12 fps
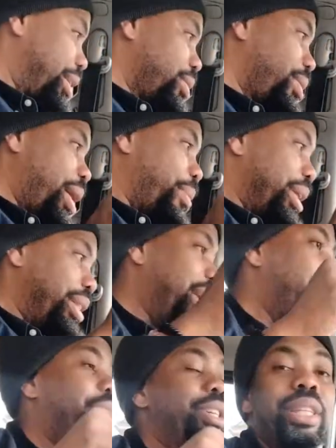So I want to
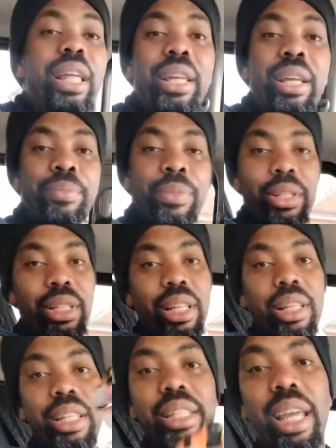thank you. Here's Deli
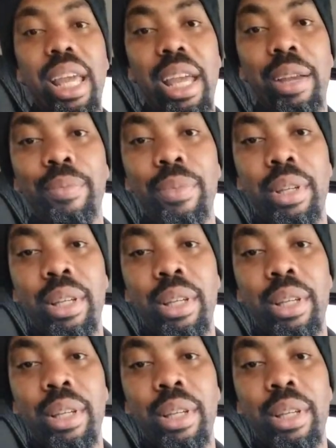to say hey.